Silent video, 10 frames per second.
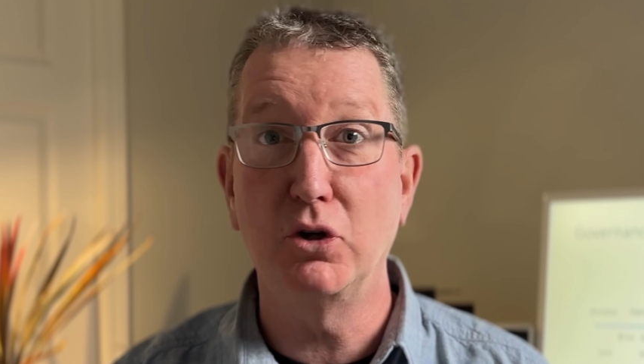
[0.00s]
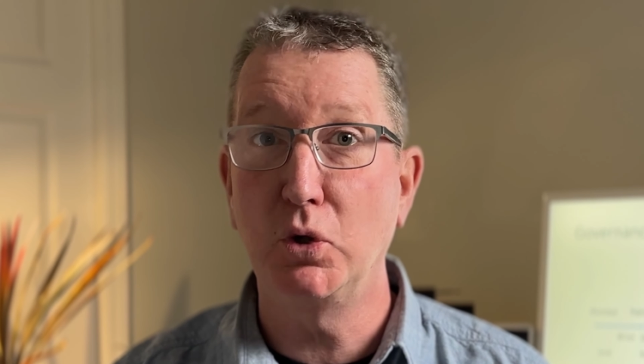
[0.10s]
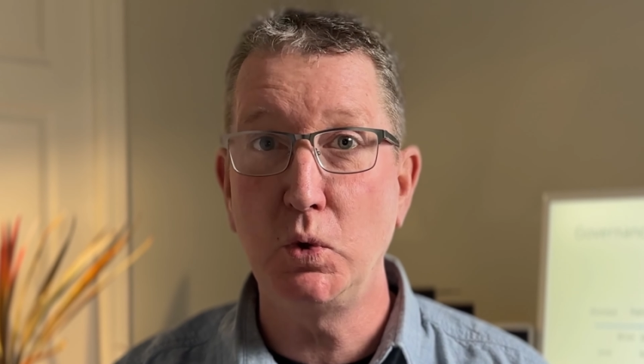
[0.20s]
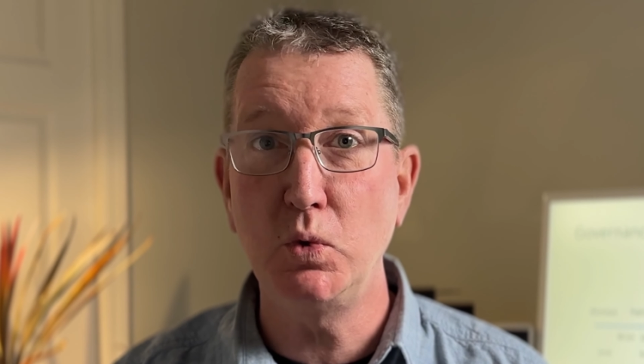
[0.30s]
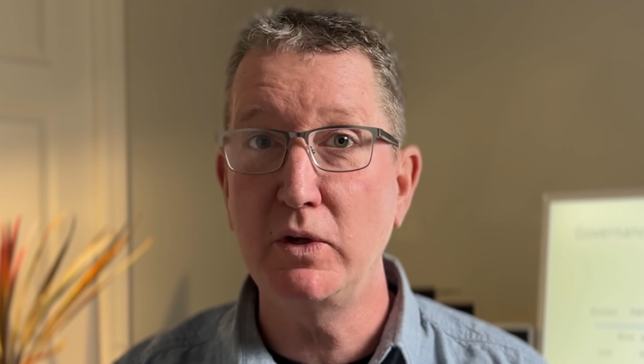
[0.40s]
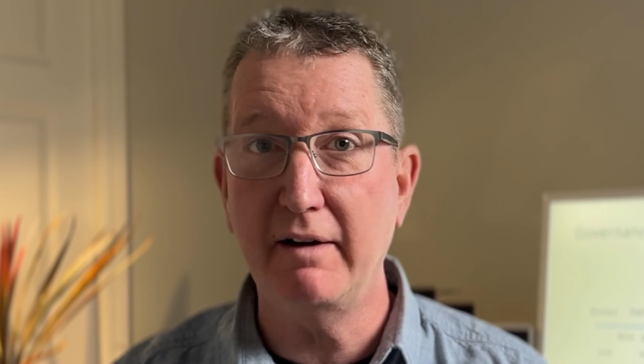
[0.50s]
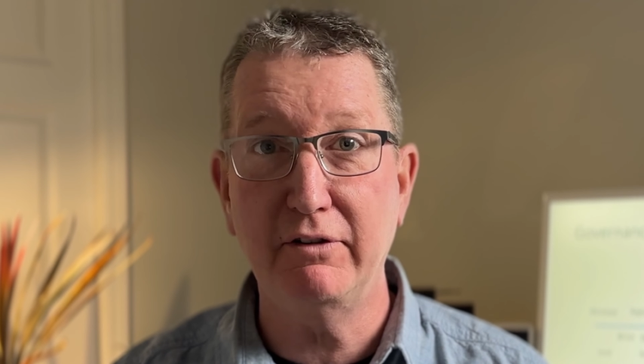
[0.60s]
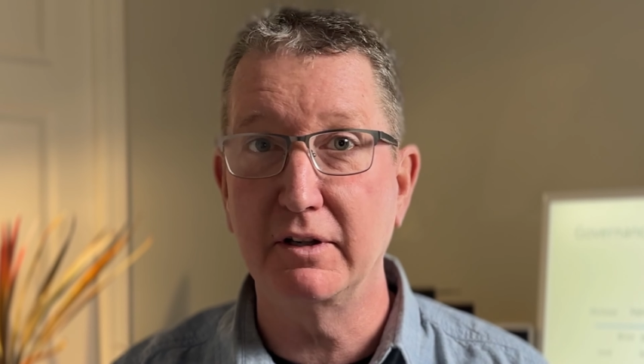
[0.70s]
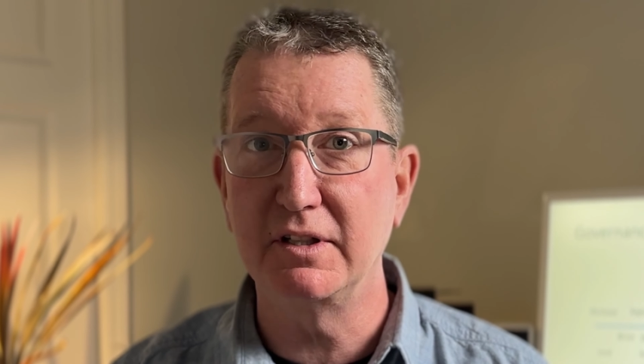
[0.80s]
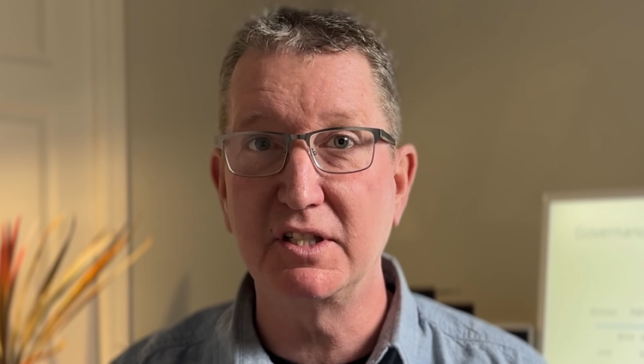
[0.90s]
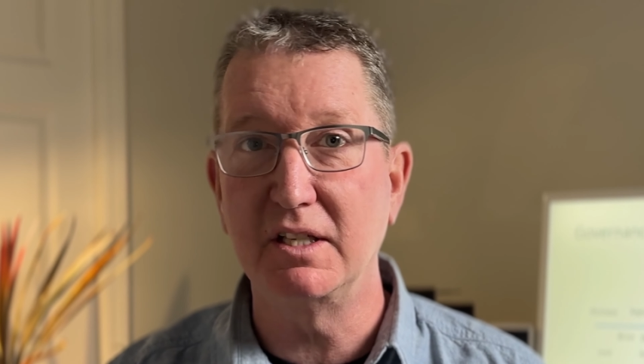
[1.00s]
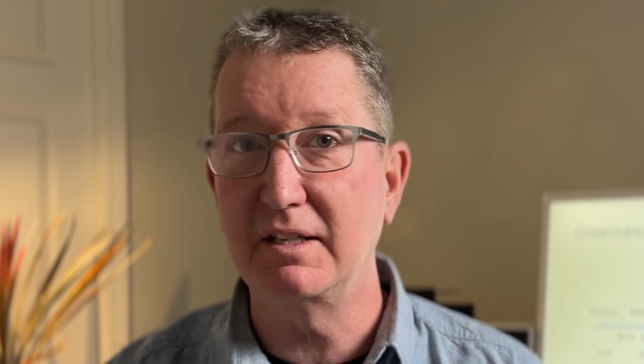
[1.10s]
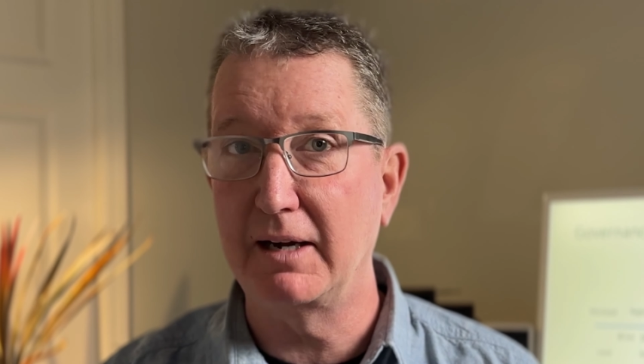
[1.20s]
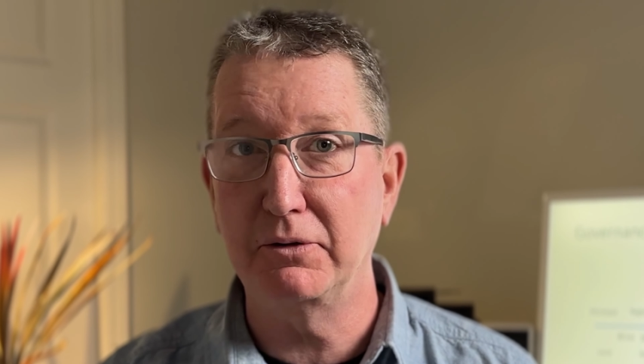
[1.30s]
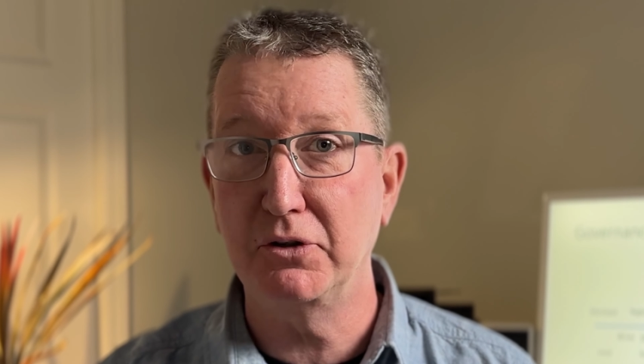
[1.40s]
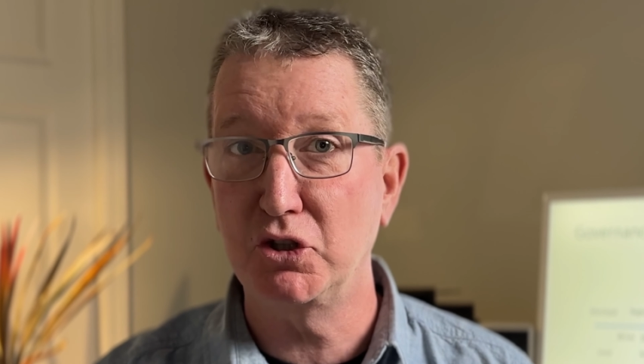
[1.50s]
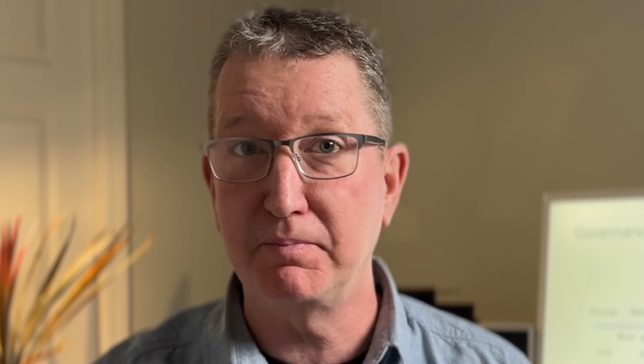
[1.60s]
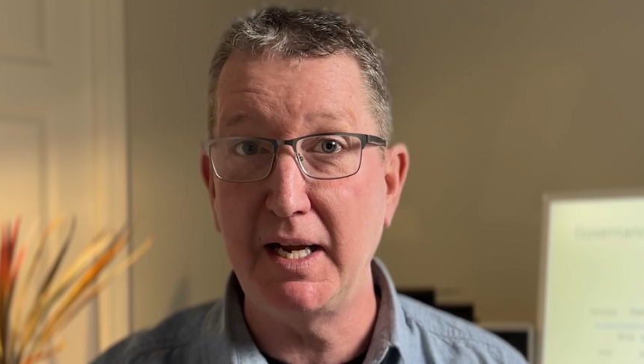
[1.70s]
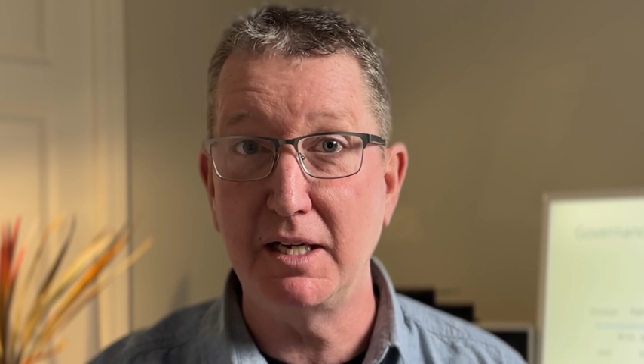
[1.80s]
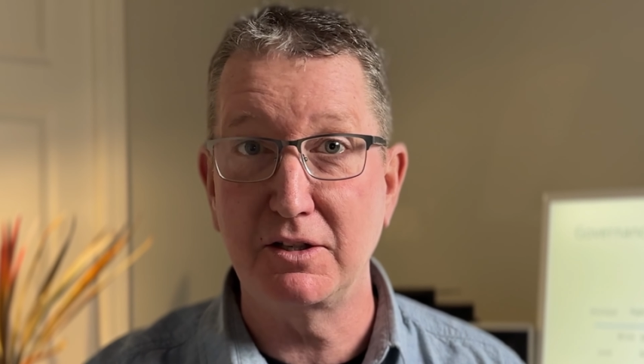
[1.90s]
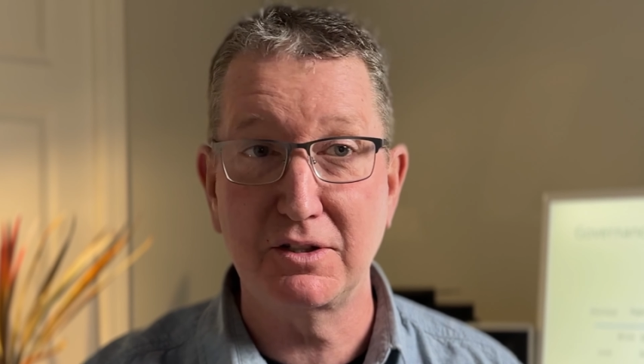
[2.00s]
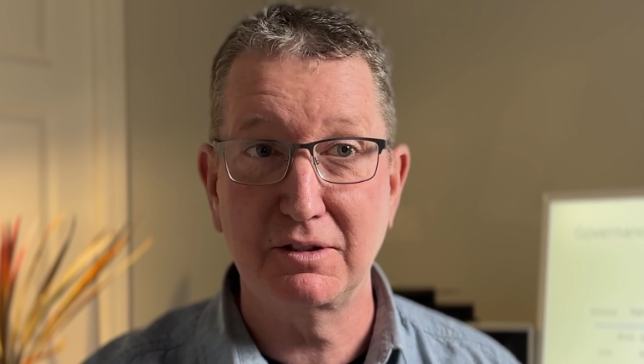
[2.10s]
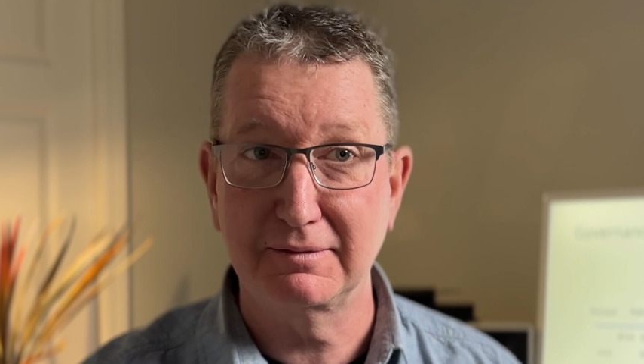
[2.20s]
Who governs in outer space?